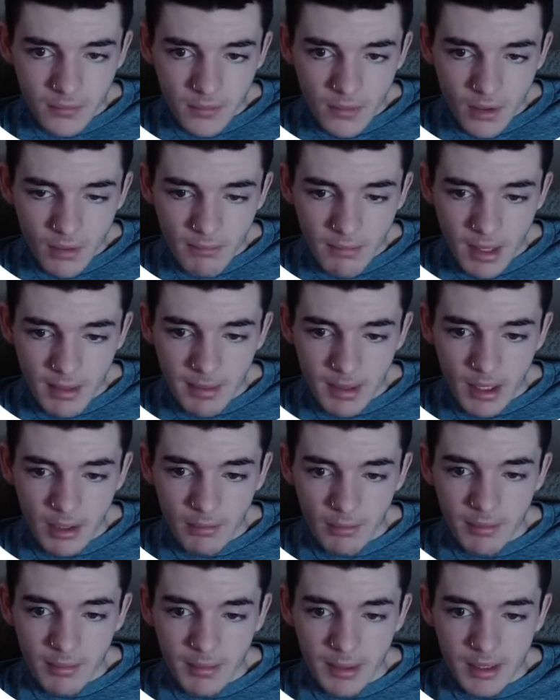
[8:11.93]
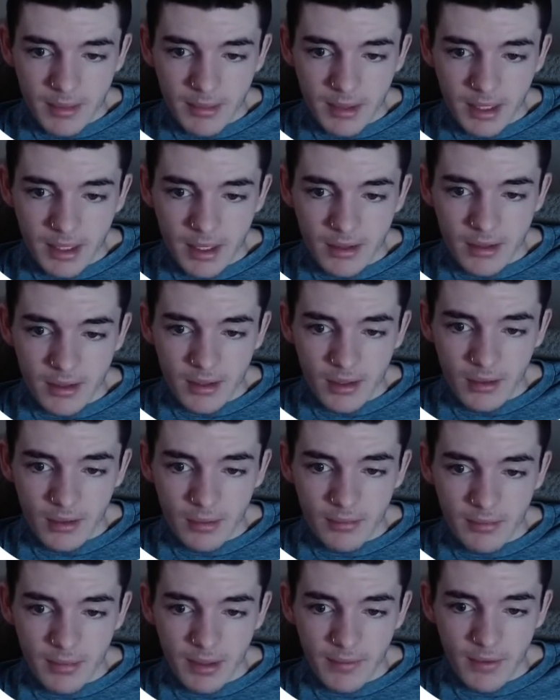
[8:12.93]
Maybe there would be something else.
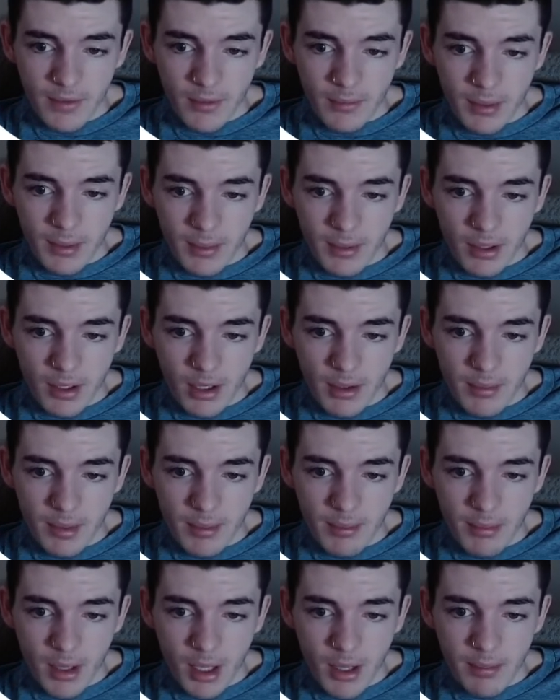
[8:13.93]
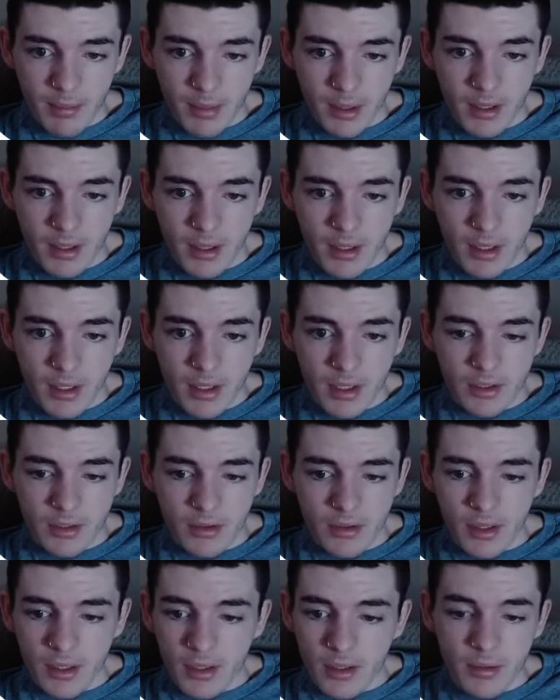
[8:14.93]
Oh, my favorite people call me Papa.
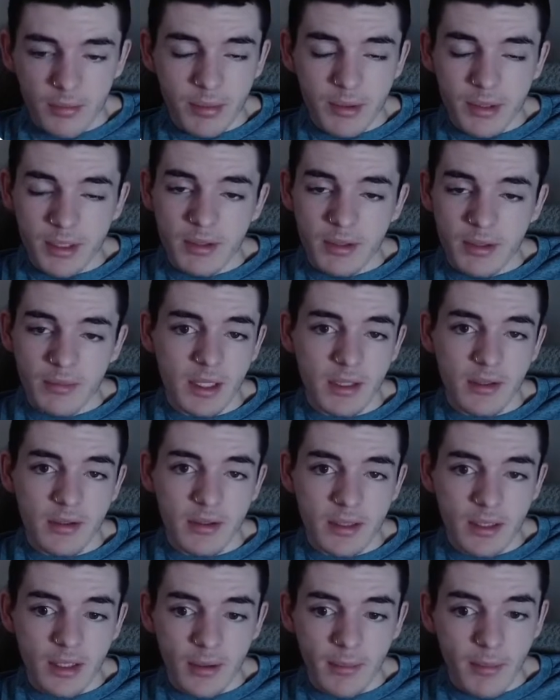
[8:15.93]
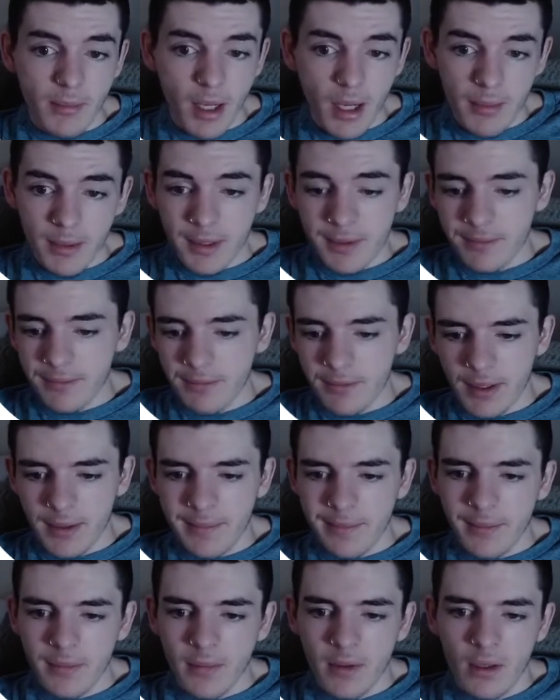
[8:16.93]
So they could put something else in there, Mama,
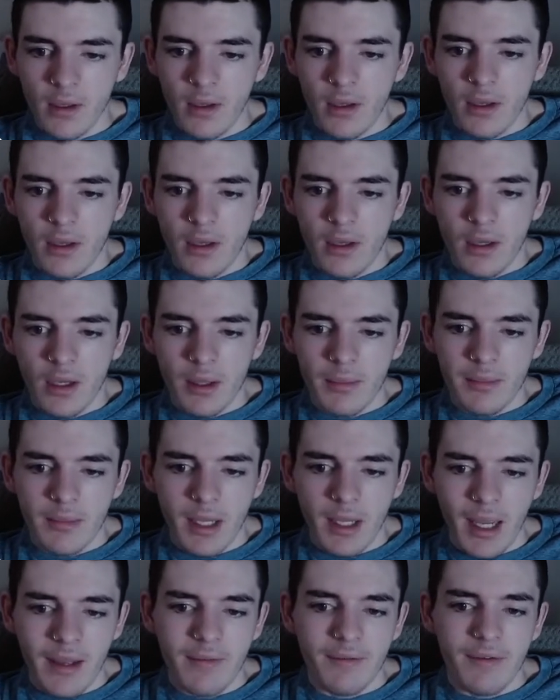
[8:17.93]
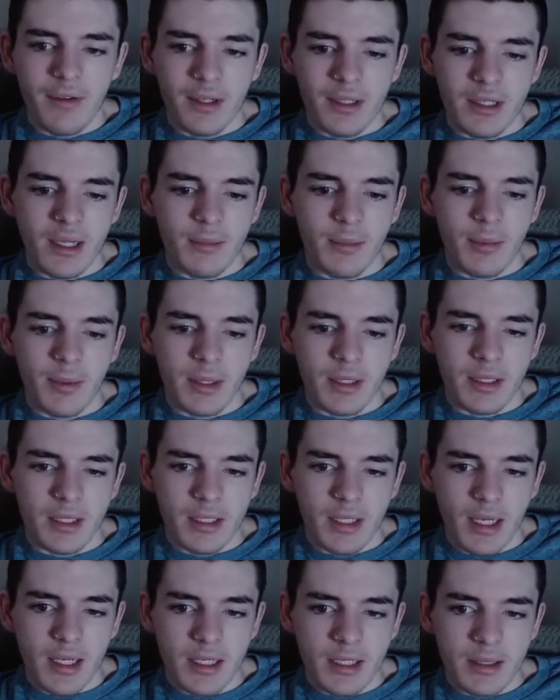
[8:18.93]
right? They have very template-based
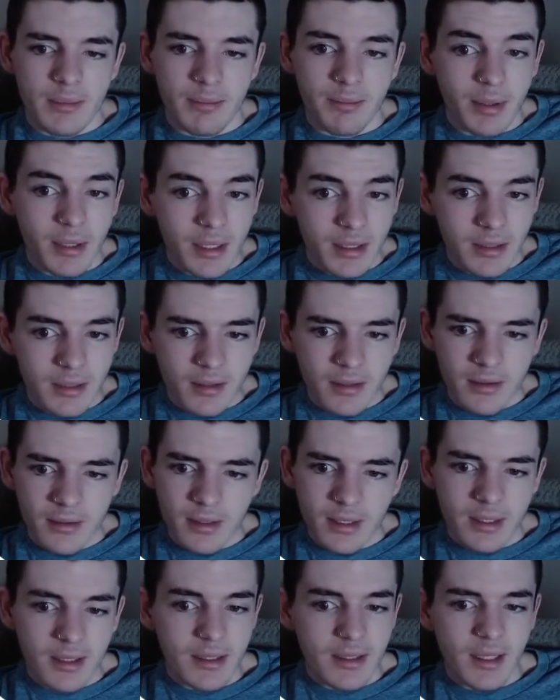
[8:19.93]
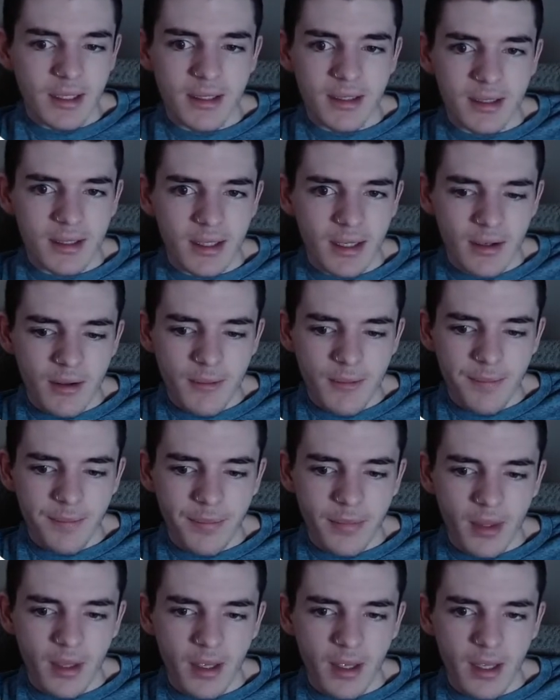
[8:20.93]
designs, but these designs sell,
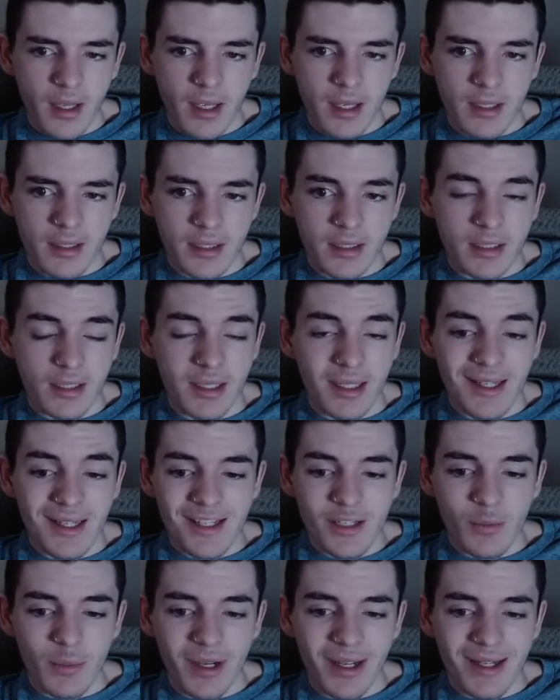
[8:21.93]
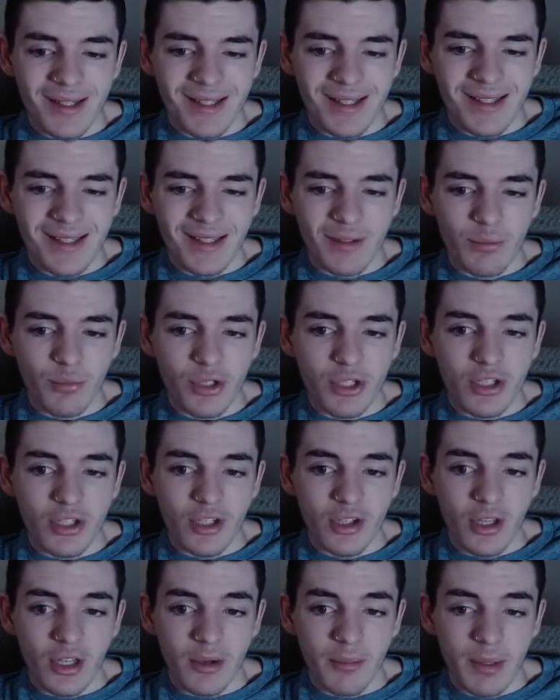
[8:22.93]
and it's an easy way to reach a
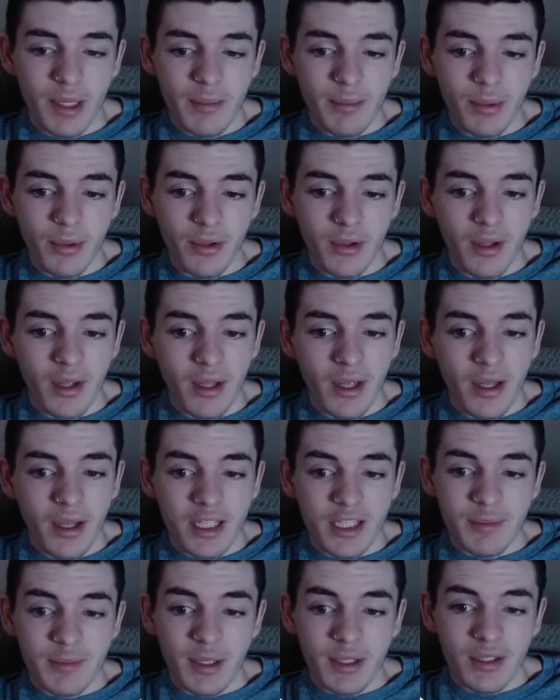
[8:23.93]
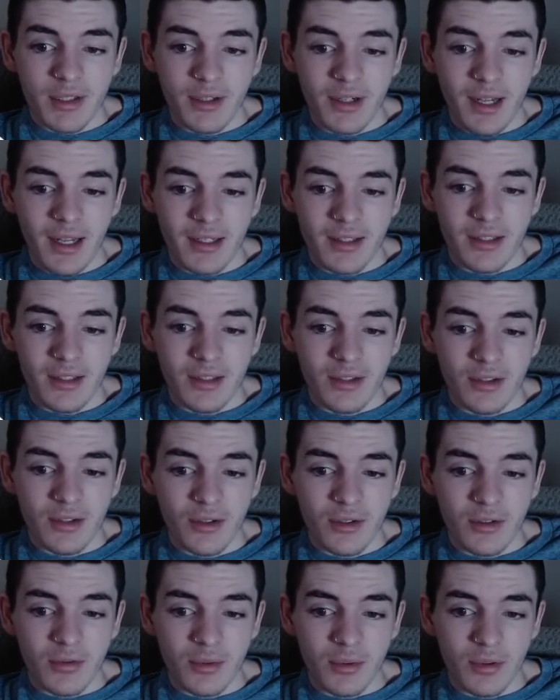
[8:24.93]
lot of people, especially on Etsy
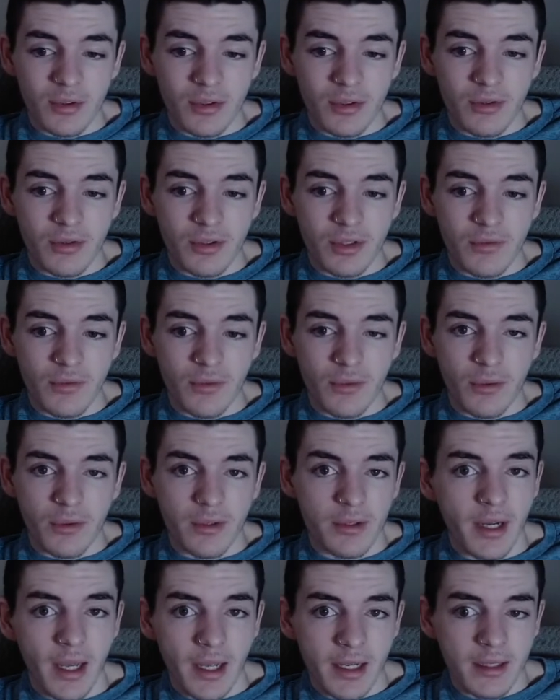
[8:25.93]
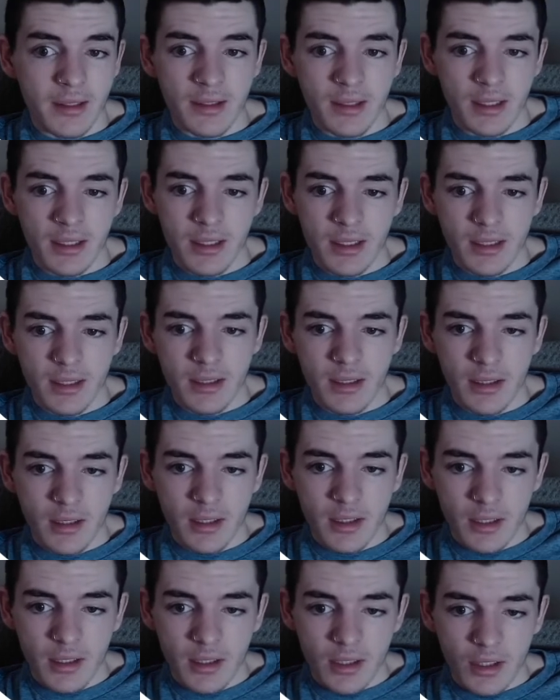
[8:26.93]
search when they're searching for
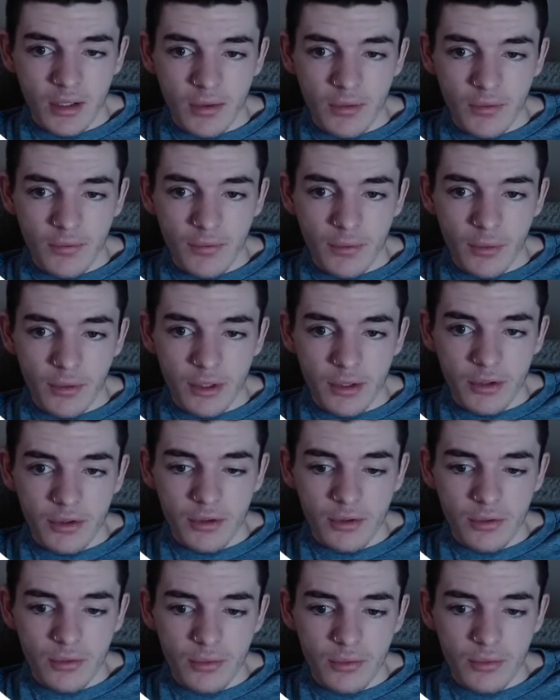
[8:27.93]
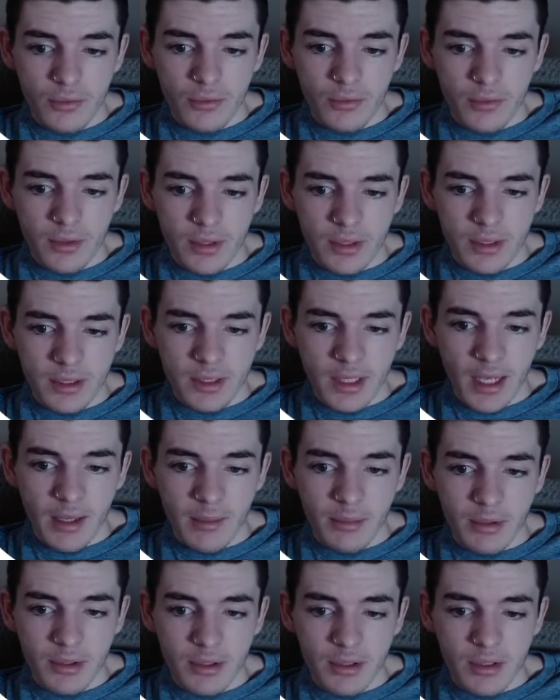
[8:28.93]
1942
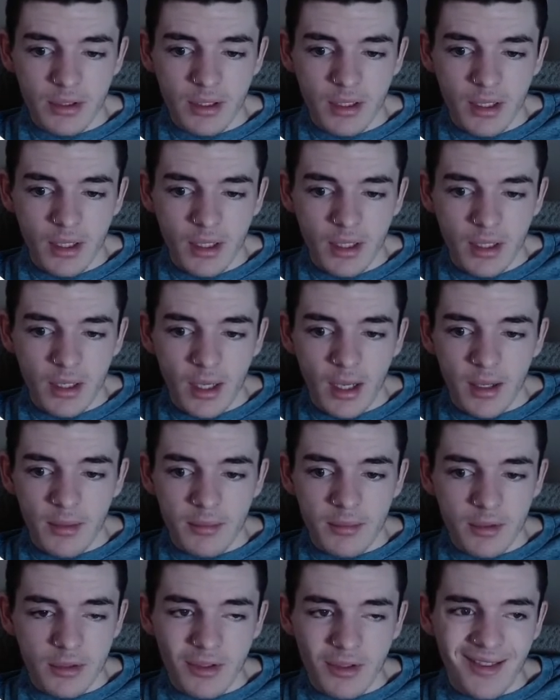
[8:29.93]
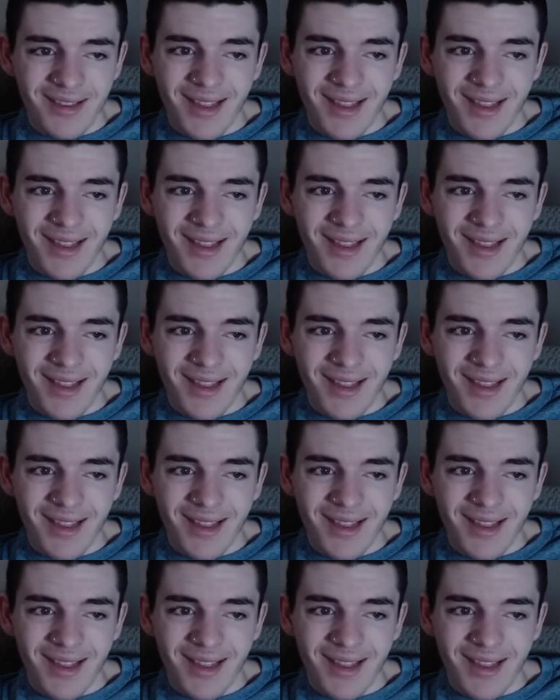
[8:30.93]
established. There's not